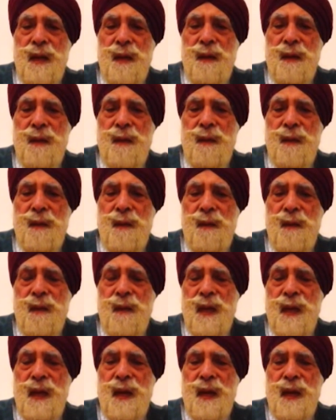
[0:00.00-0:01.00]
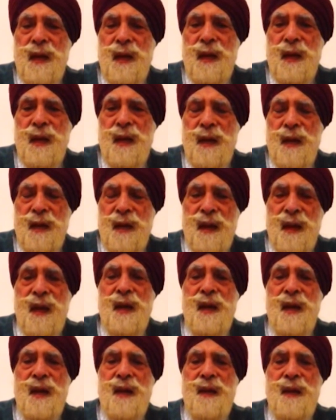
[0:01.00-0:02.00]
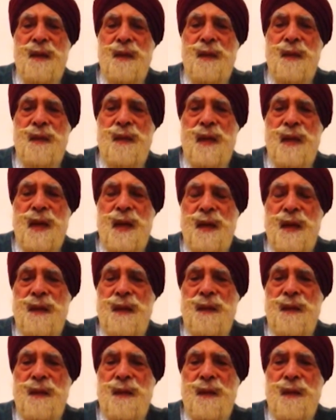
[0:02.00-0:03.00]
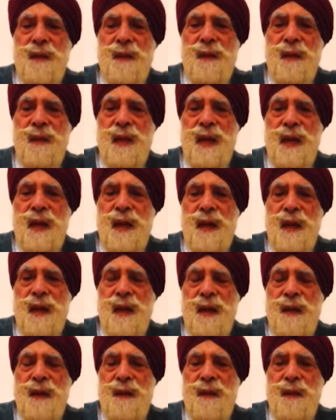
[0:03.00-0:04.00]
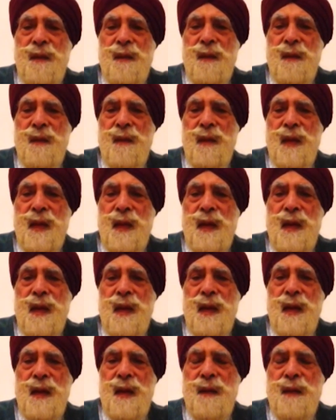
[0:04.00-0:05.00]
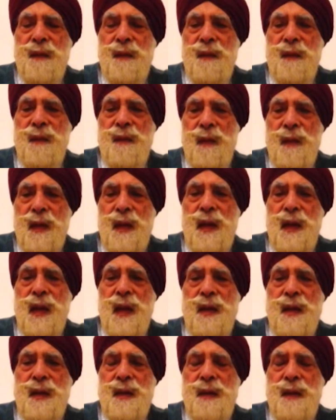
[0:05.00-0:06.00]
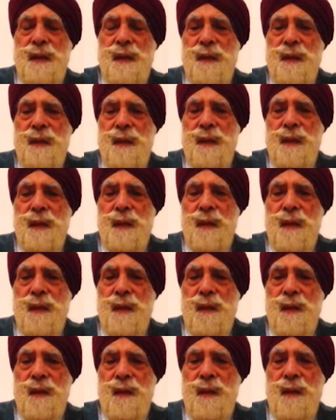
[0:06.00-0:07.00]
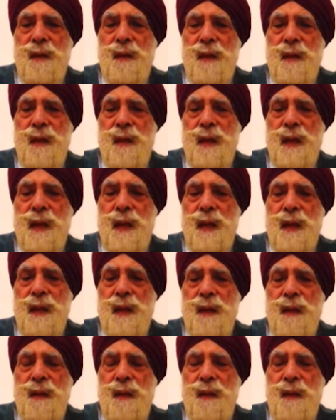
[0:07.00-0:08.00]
No words are spoken by the person on screen.